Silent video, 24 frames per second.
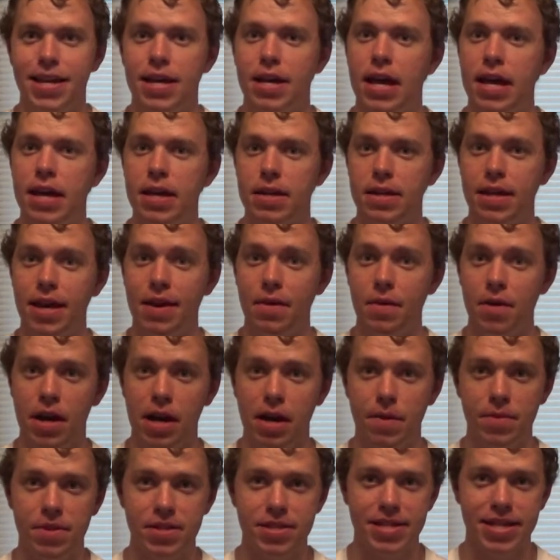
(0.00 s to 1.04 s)
they were
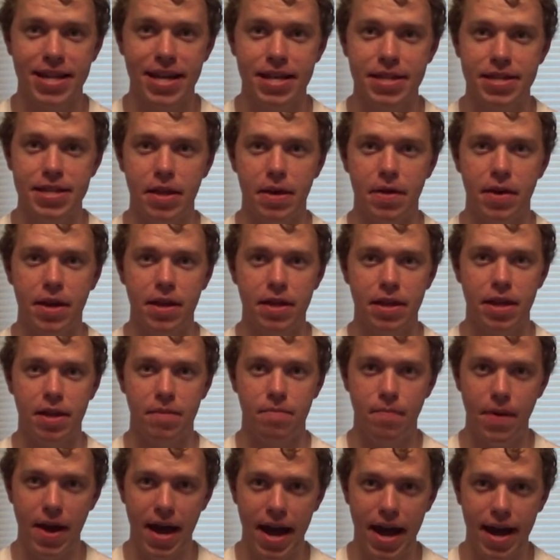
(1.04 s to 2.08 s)
able to get Darien
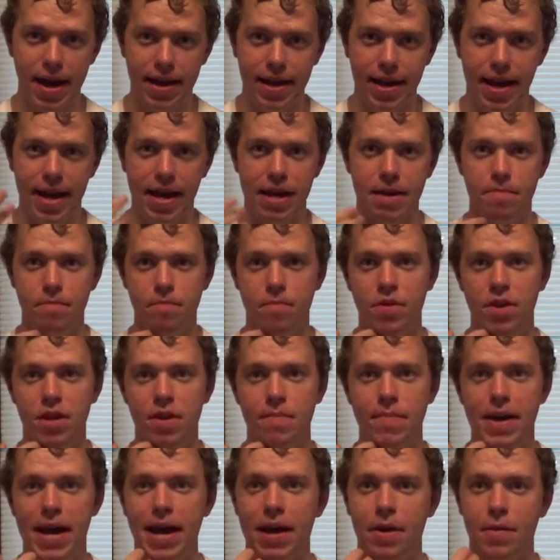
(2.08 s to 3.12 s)
Lake back and put
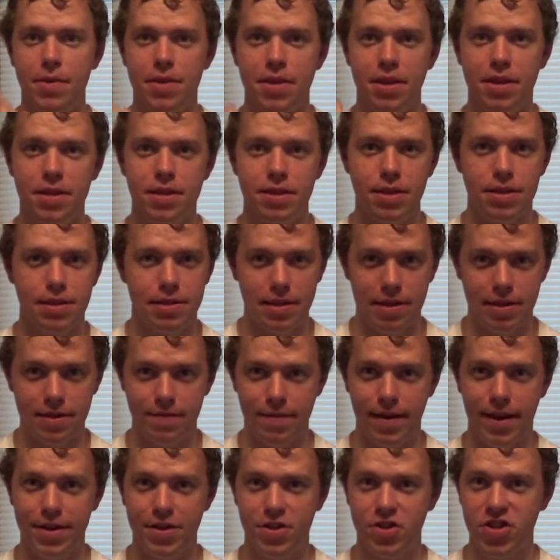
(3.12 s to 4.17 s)
it back within the Six
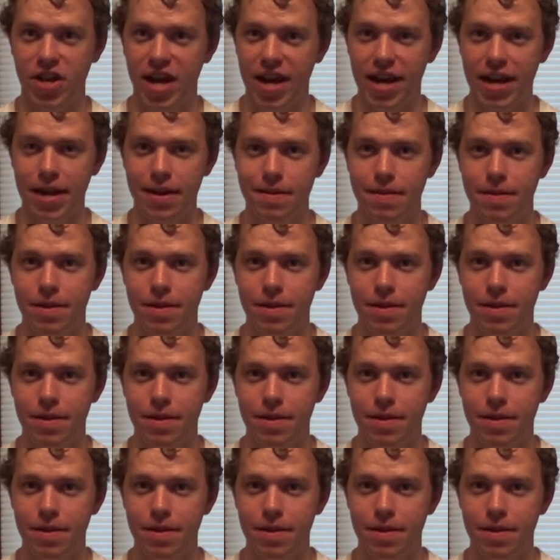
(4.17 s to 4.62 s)
Flags chain.